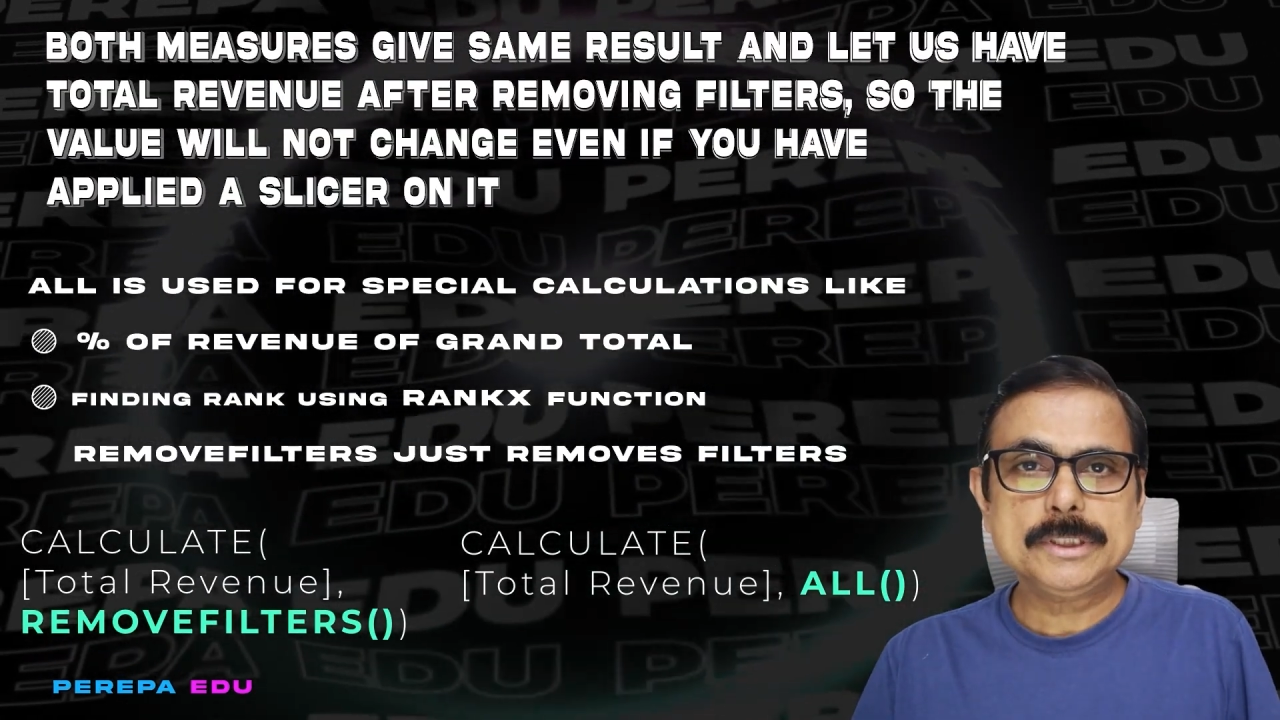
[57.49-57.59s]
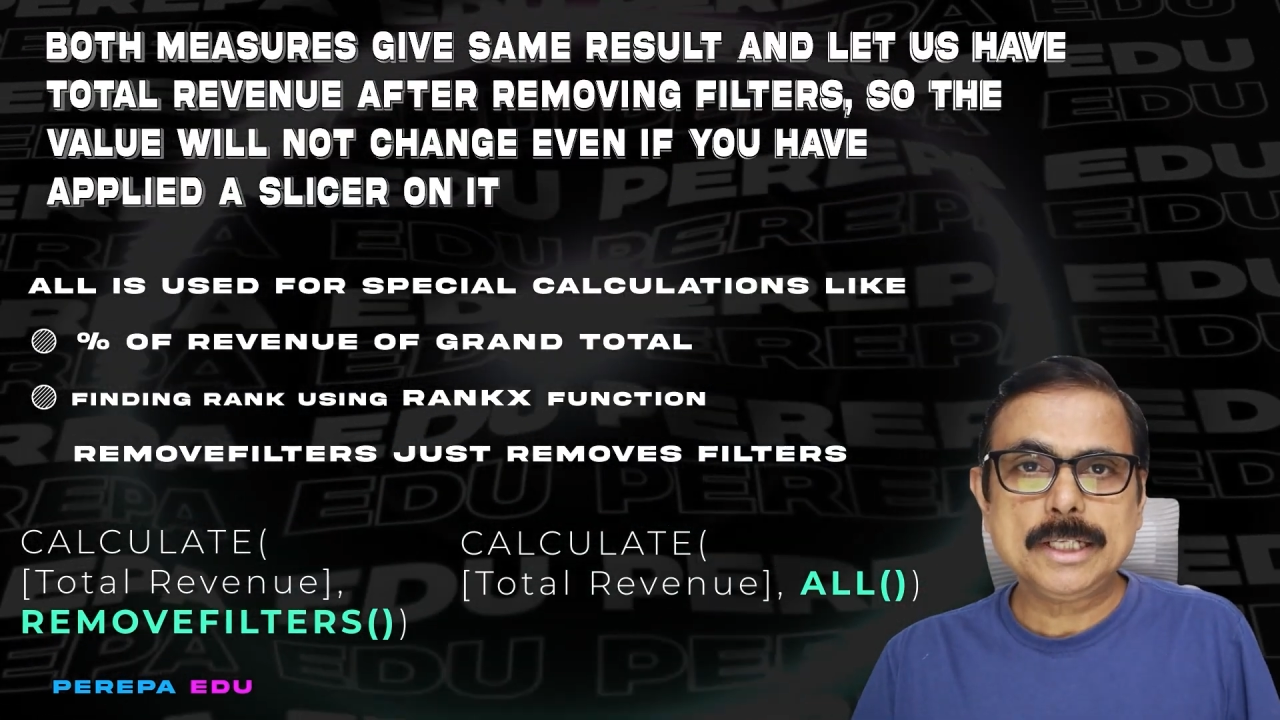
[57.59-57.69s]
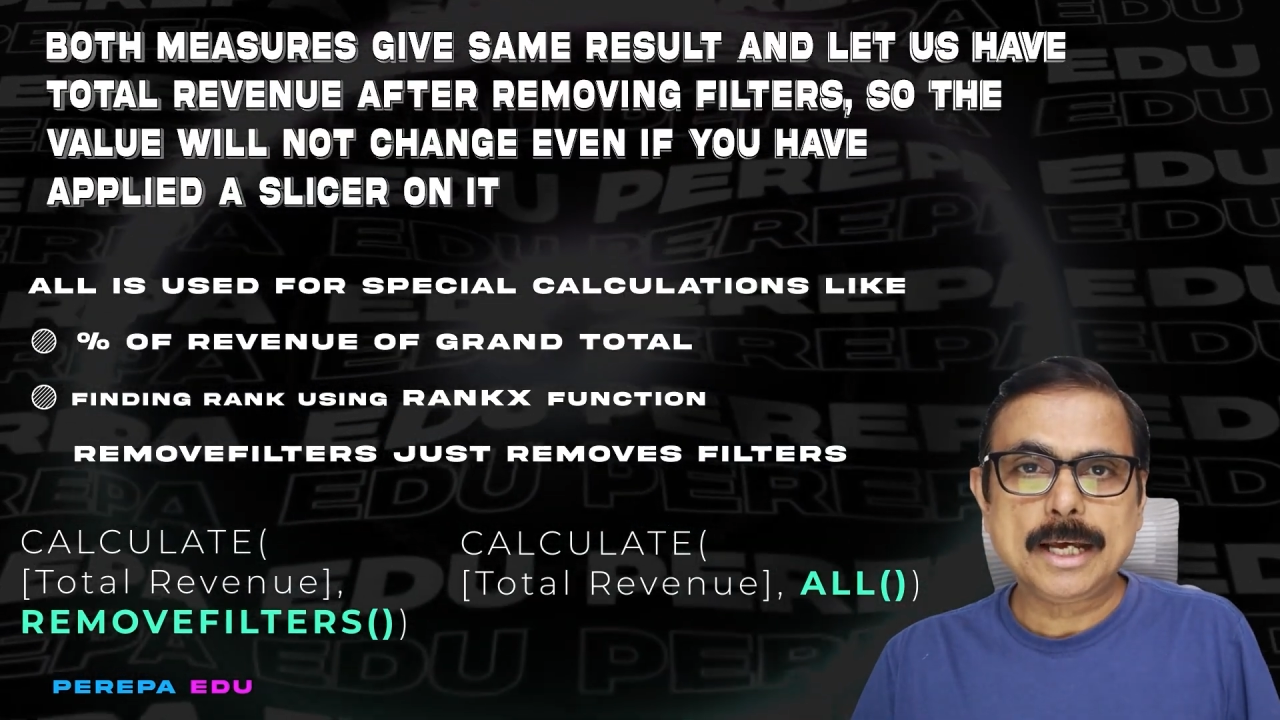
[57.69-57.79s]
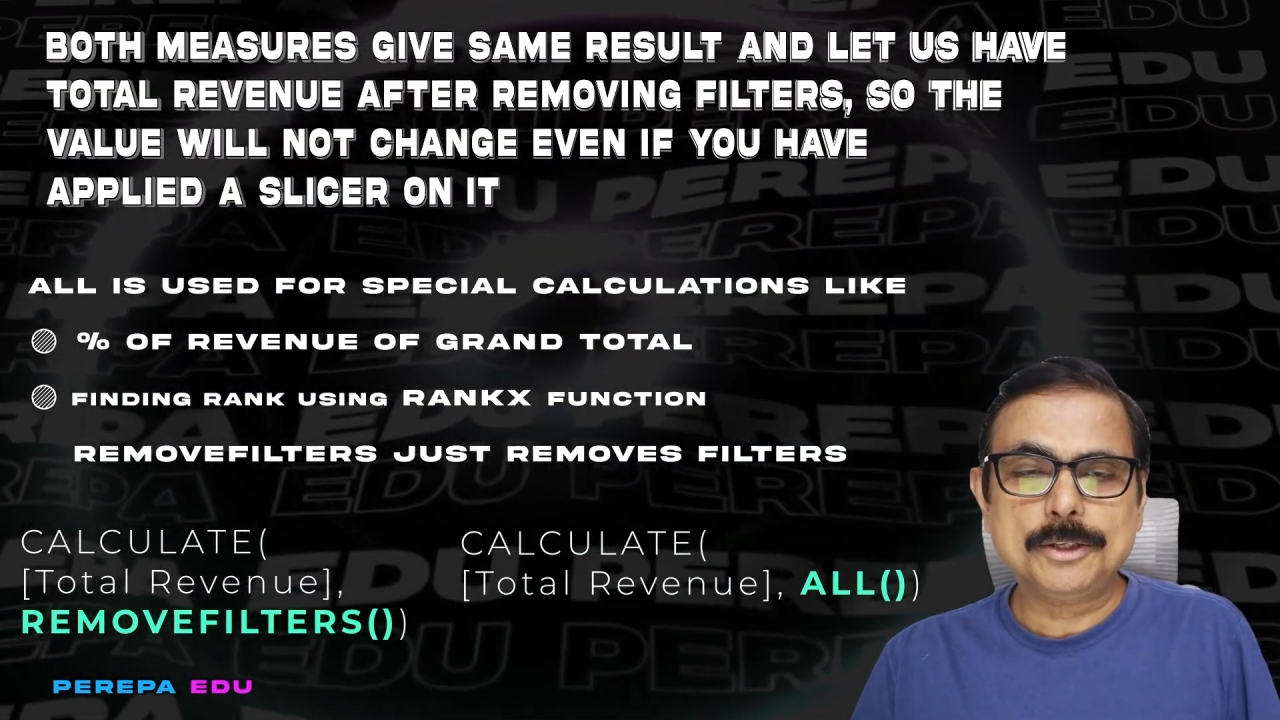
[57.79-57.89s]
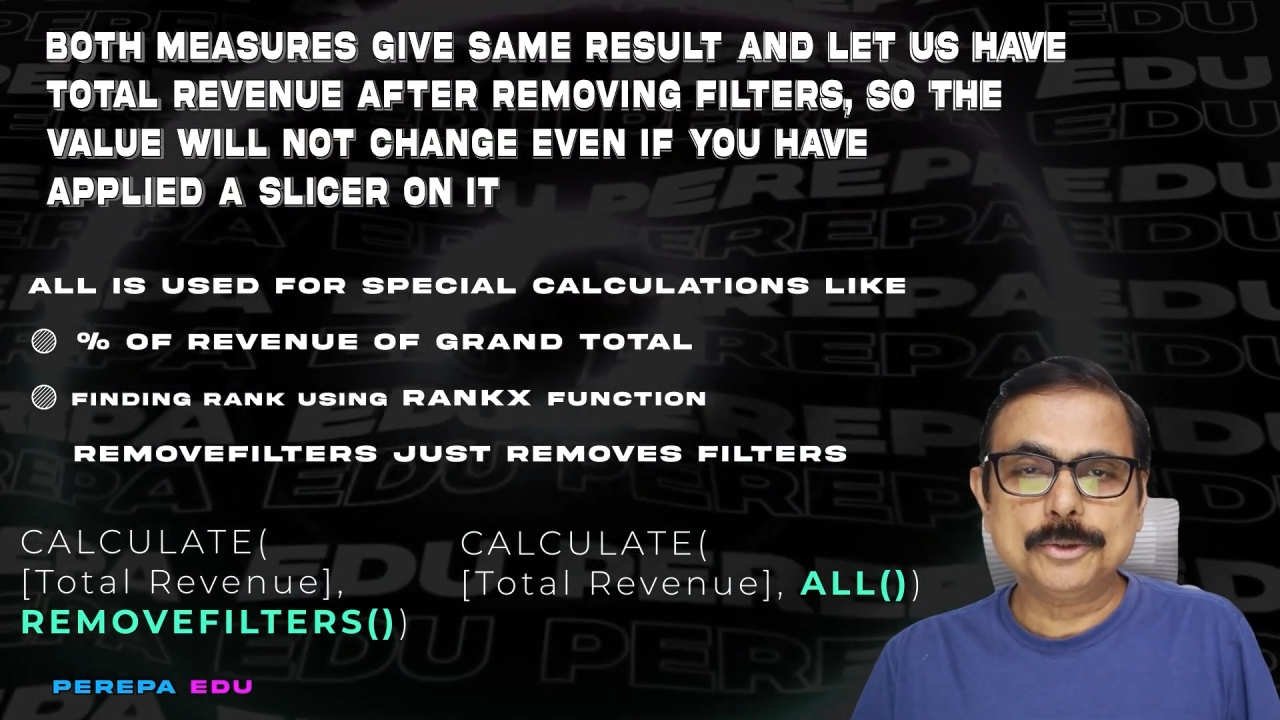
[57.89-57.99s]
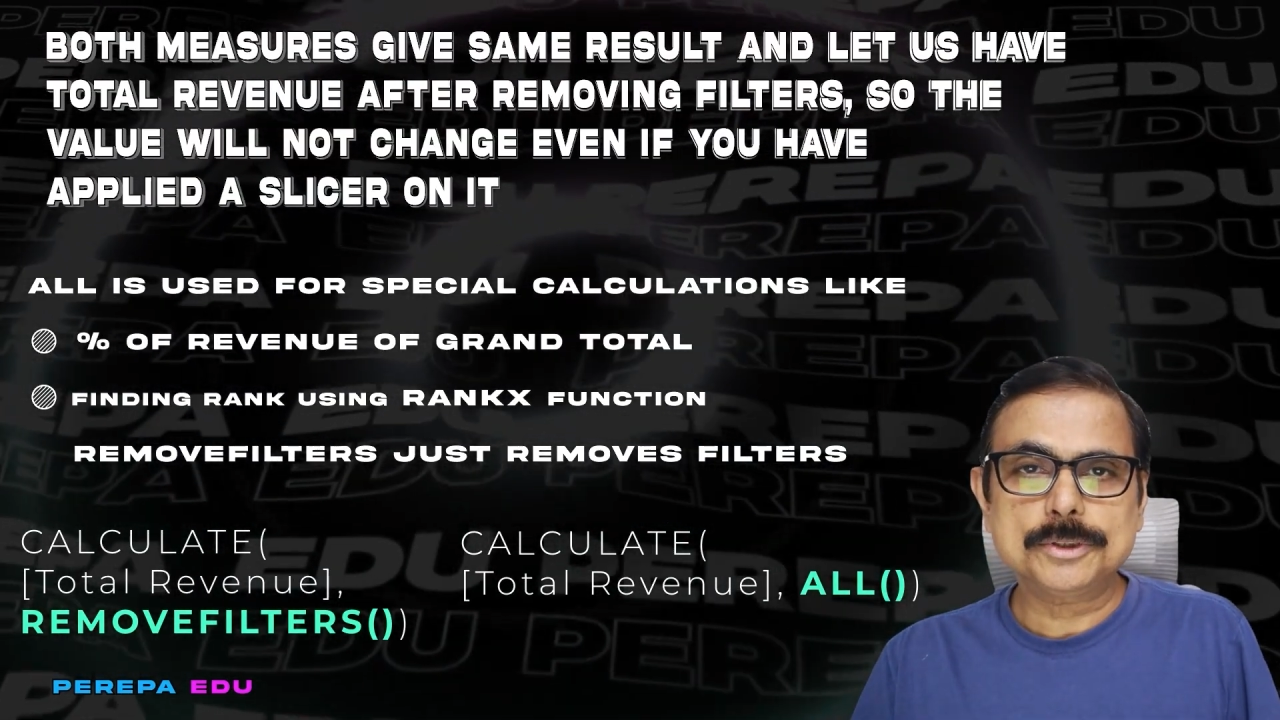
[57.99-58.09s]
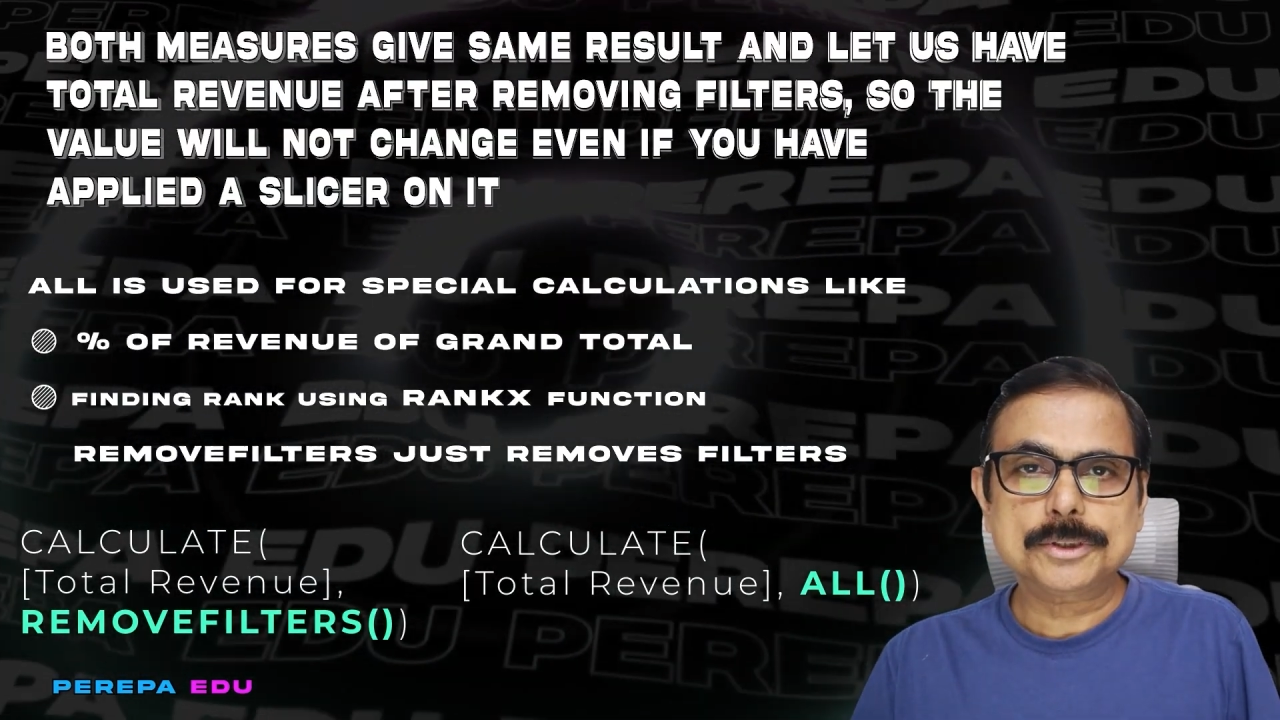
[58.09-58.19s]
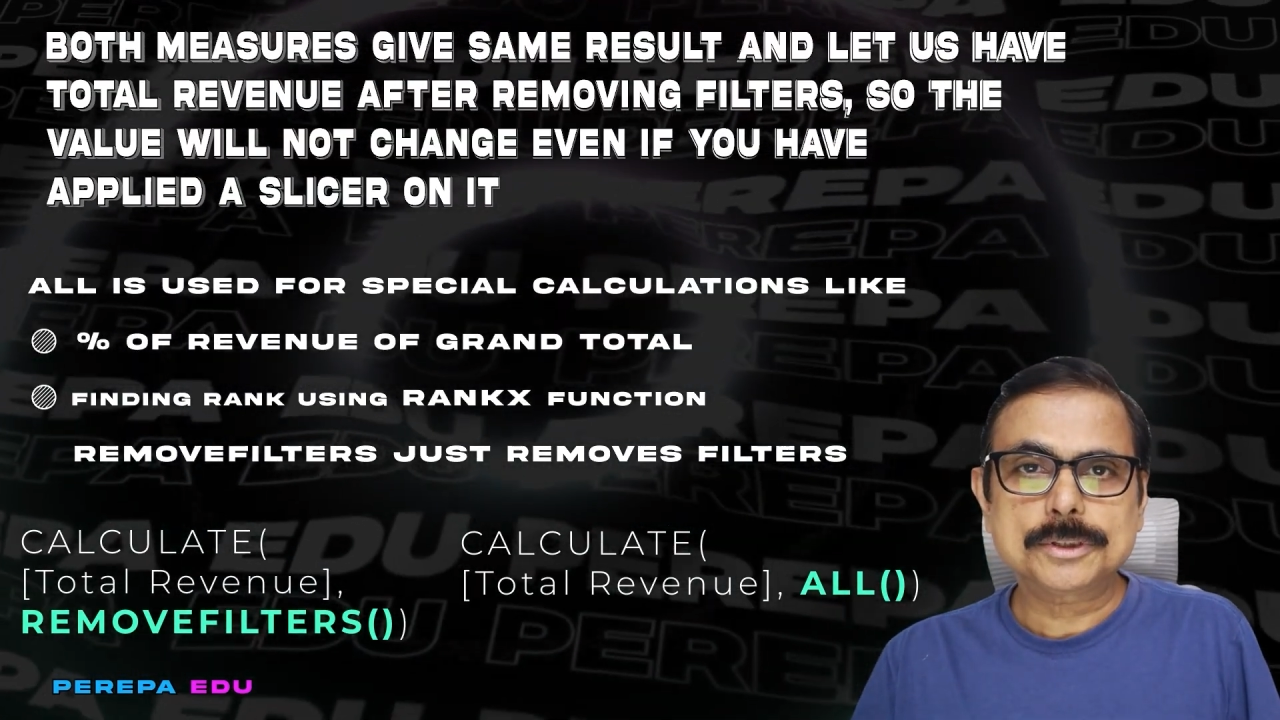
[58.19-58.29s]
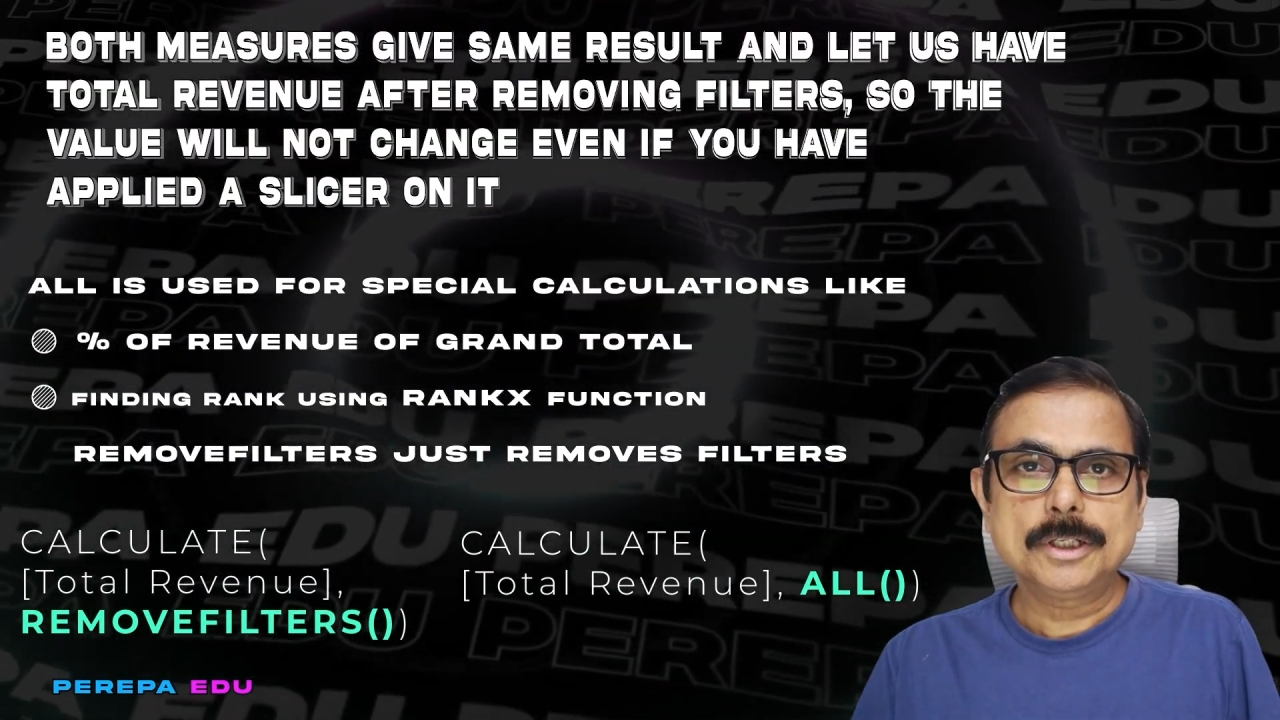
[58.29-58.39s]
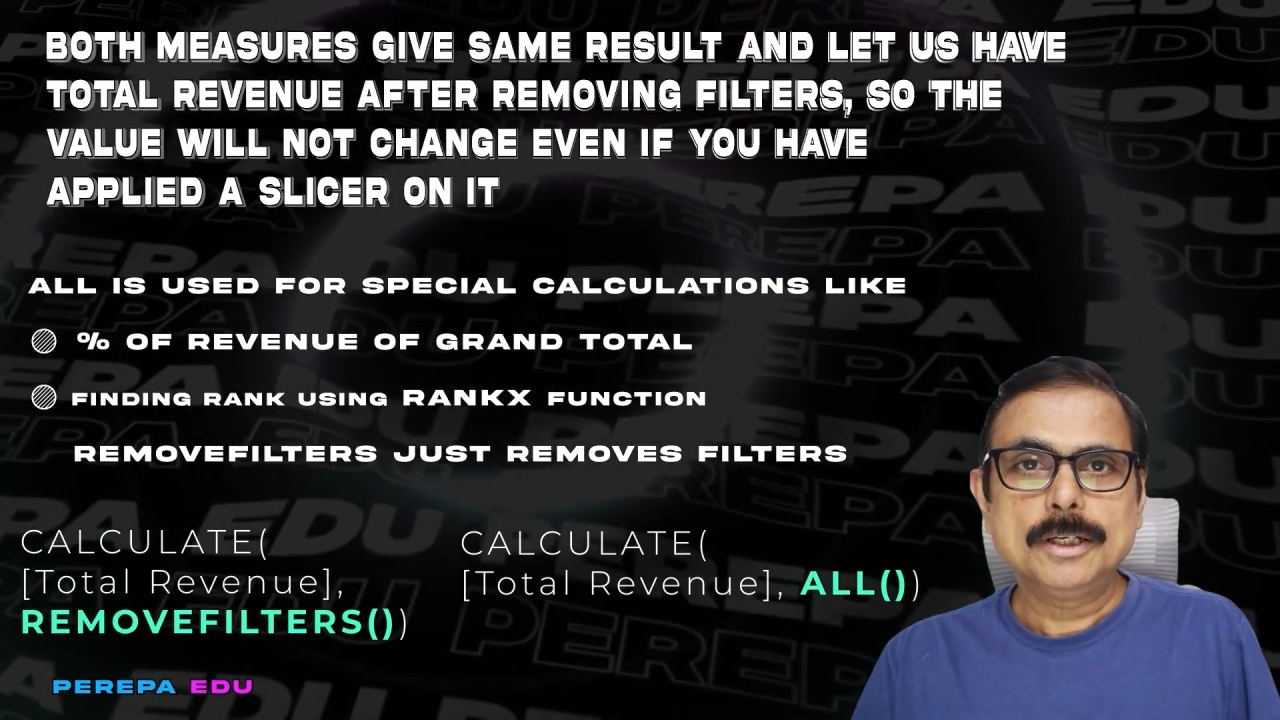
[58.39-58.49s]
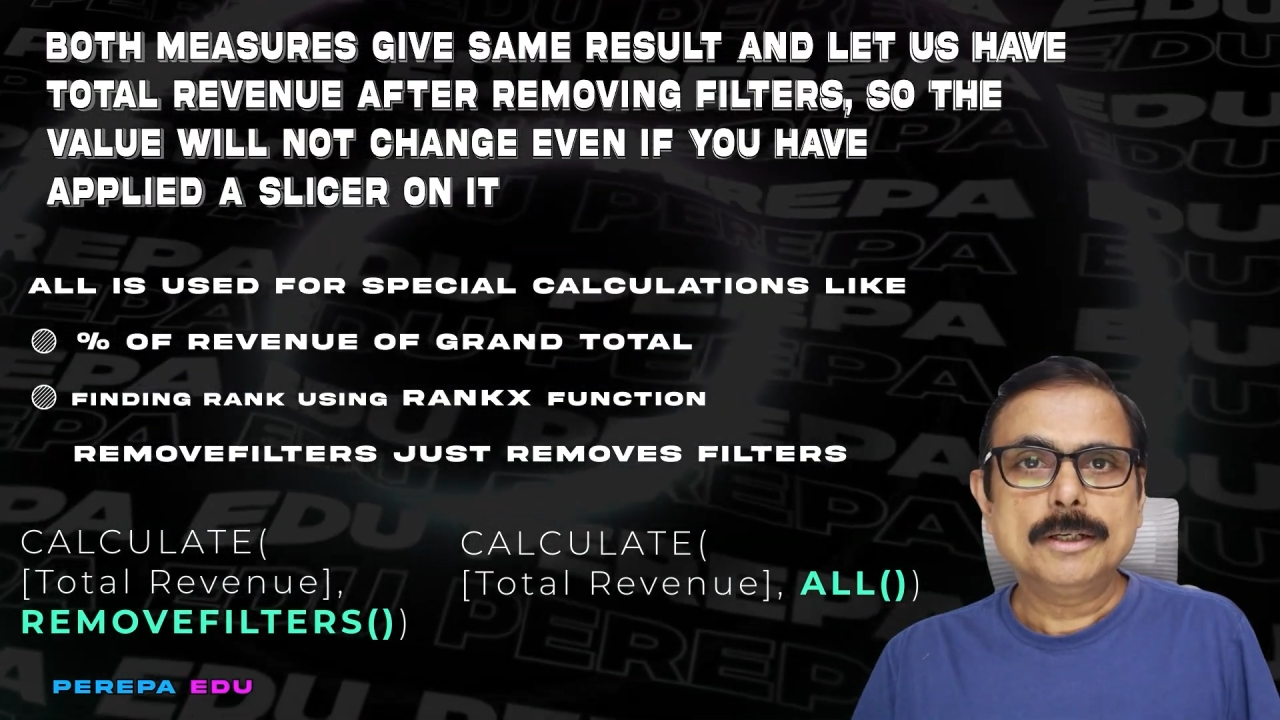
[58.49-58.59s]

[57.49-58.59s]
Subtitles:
scenarios,